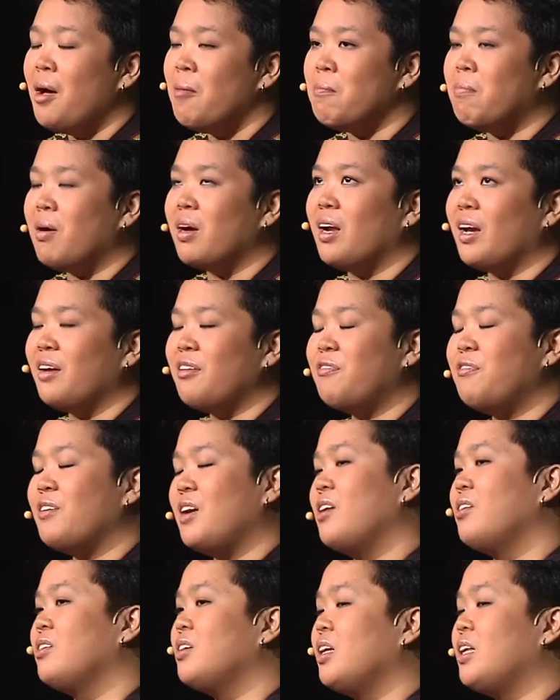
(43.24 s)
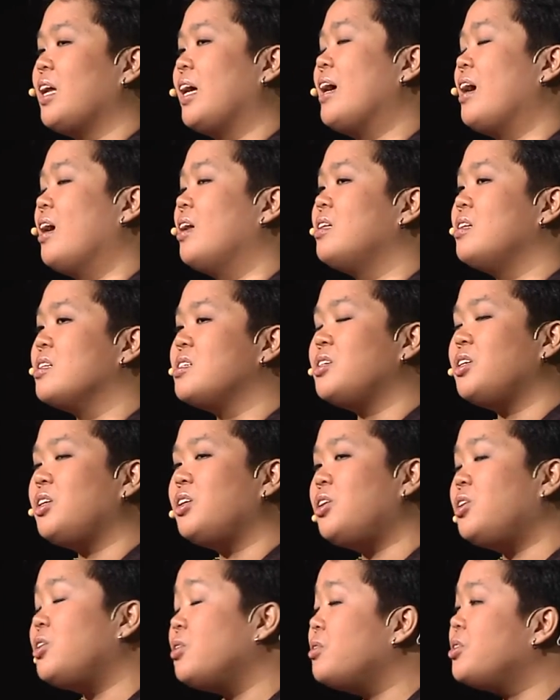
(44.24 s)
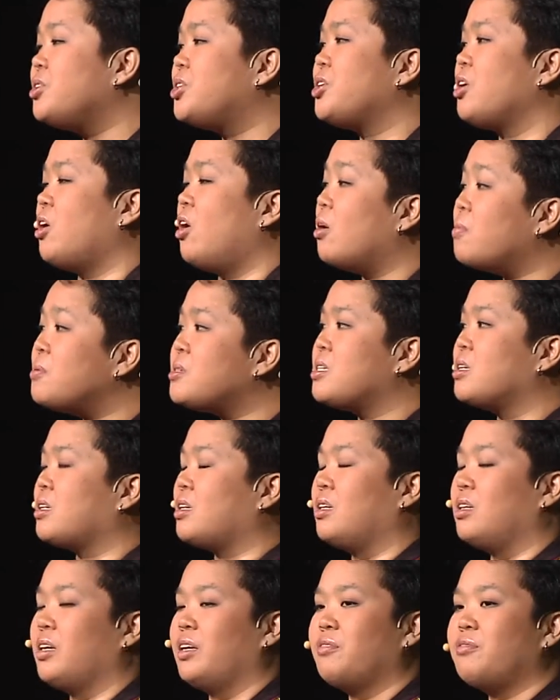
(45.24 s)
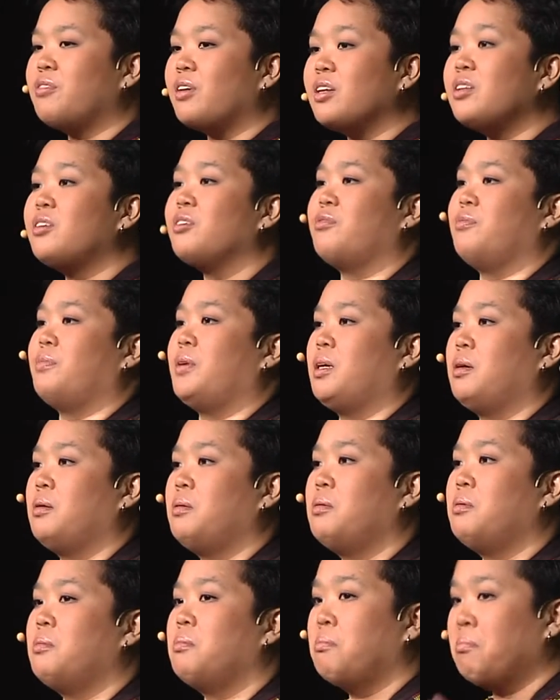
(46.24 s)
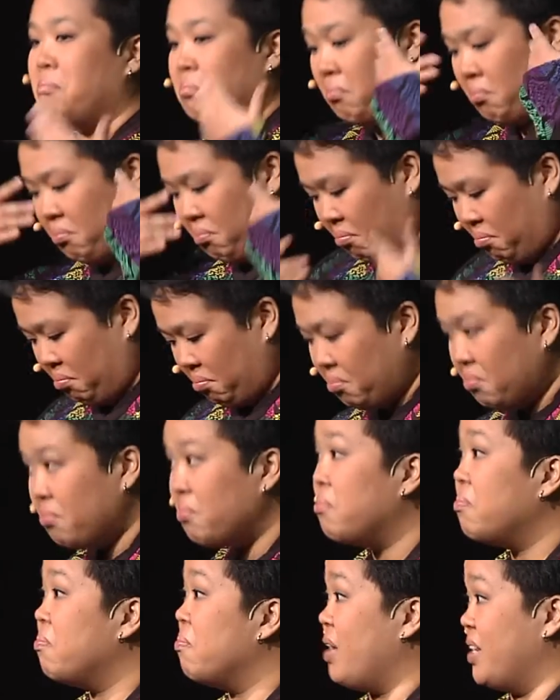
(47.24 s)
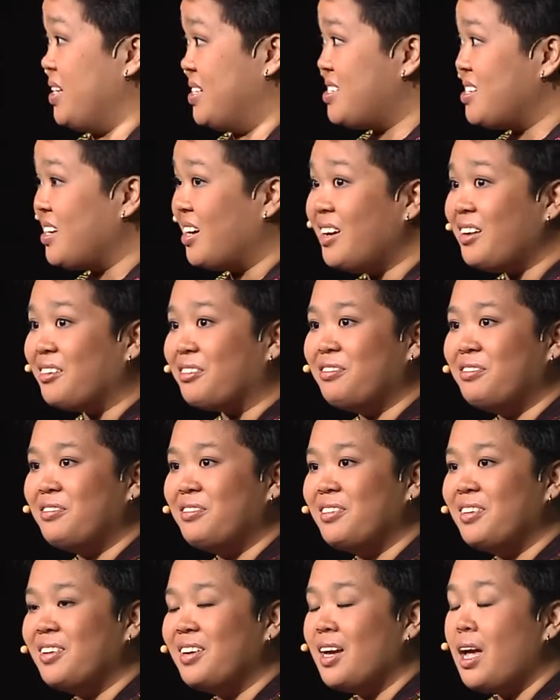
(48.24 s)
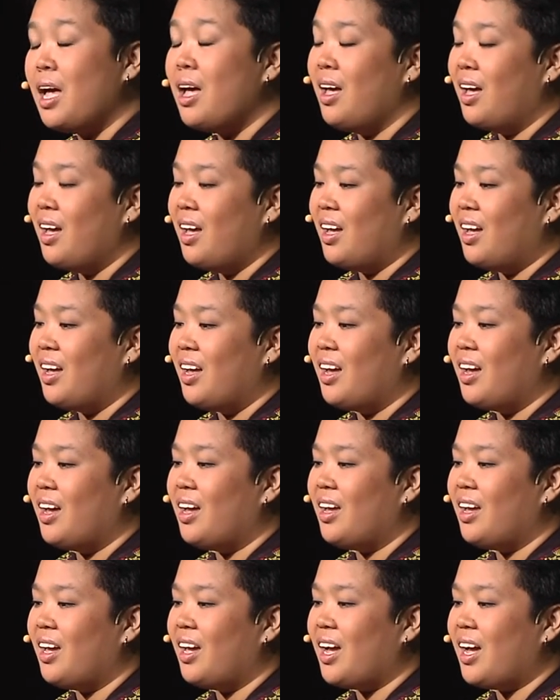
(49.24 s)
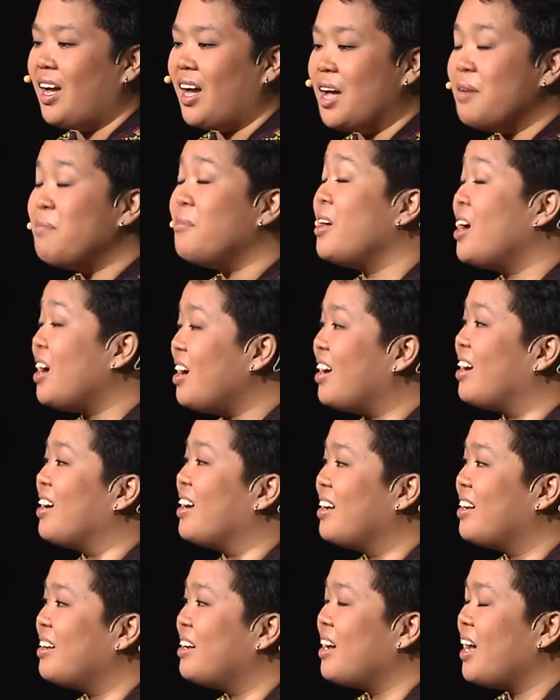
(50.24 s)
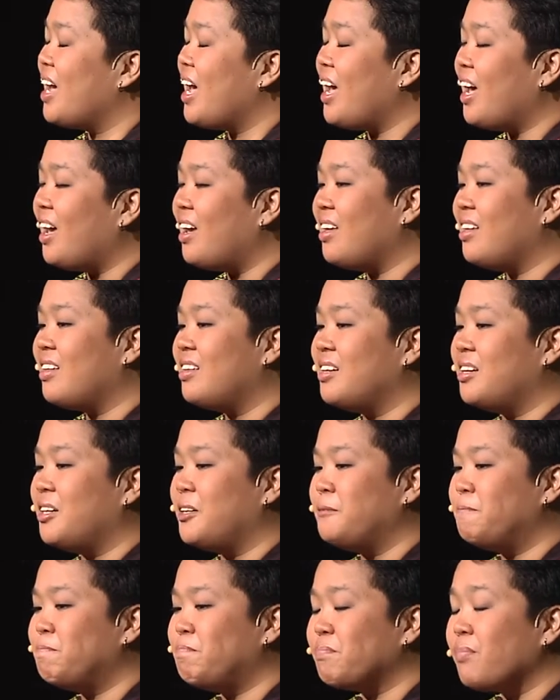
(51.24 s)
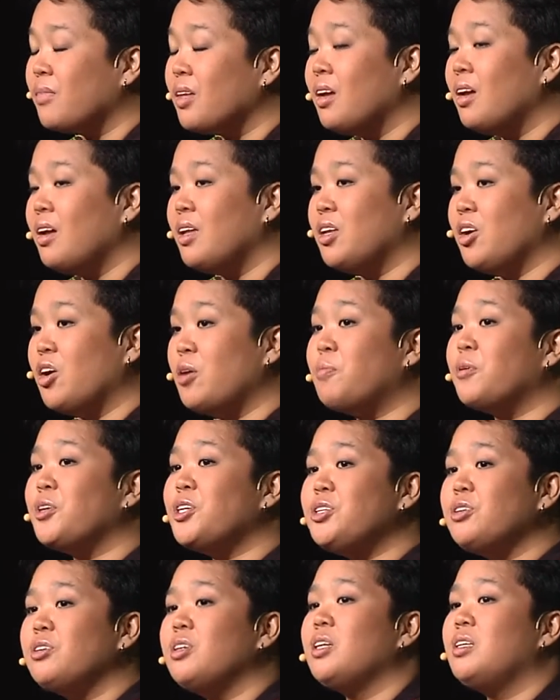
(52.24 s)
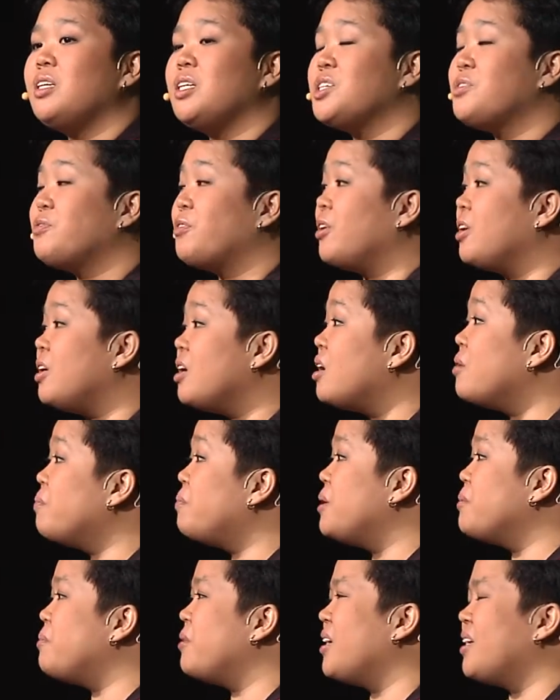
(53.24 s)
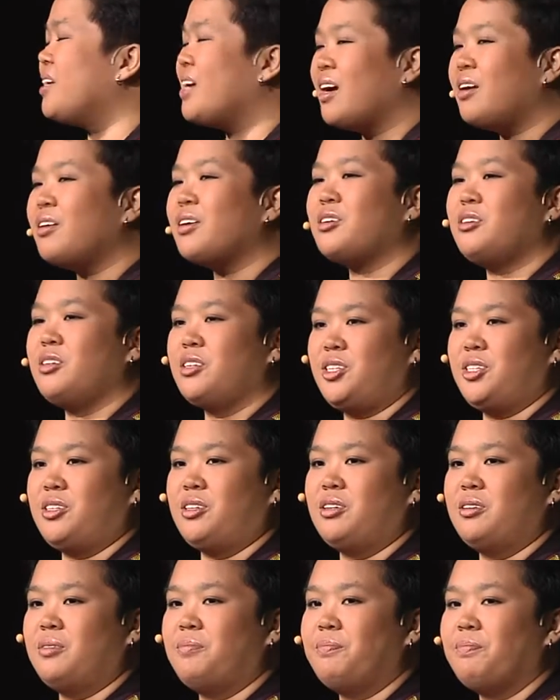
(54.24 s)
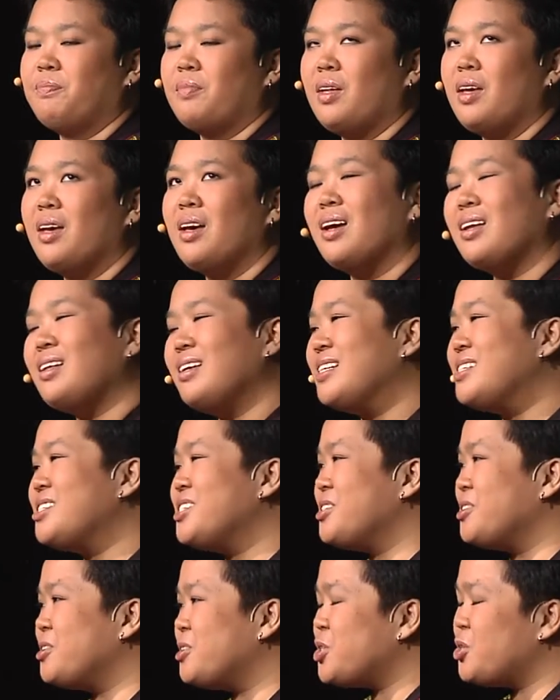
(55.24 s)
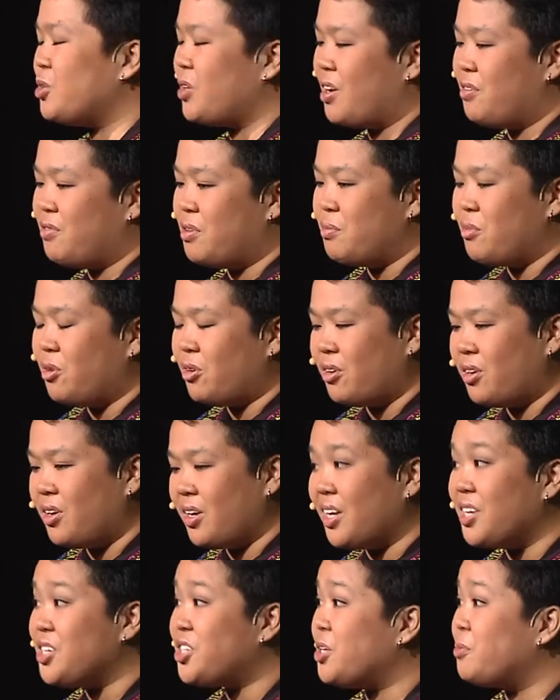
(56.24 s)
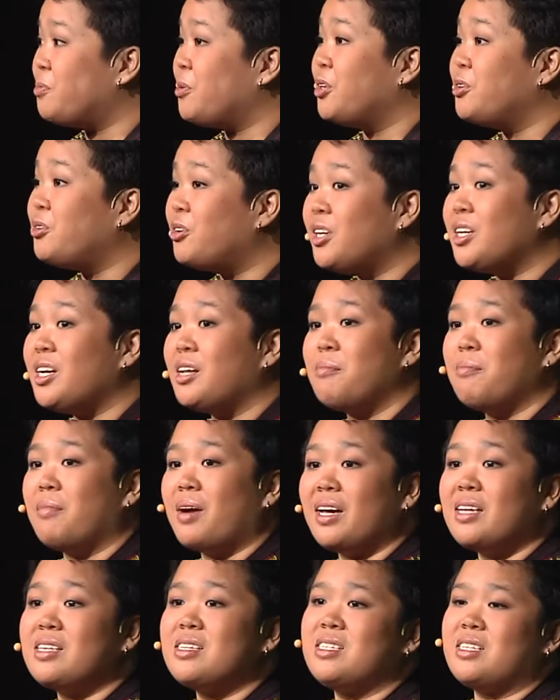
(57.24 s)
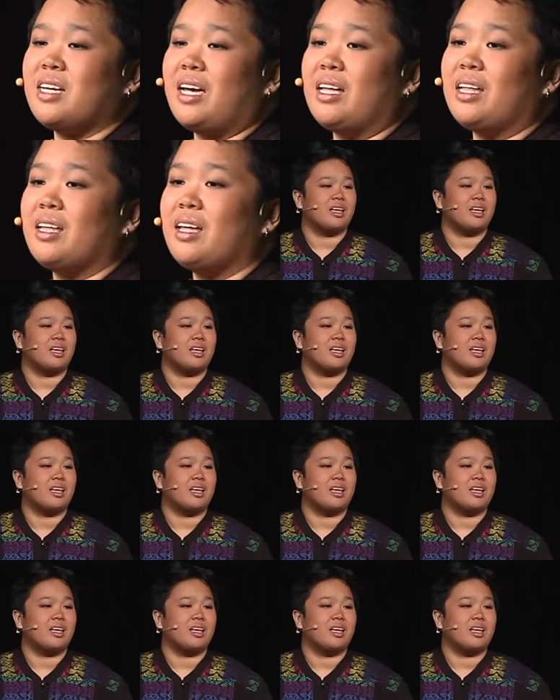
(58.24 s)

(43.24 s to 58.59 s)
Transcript: but I found that I had this huge obstacle in front of me: myself. I'm young, and the opportunities for young people in agriculture, at least those who have a more entrepreneurial mindset,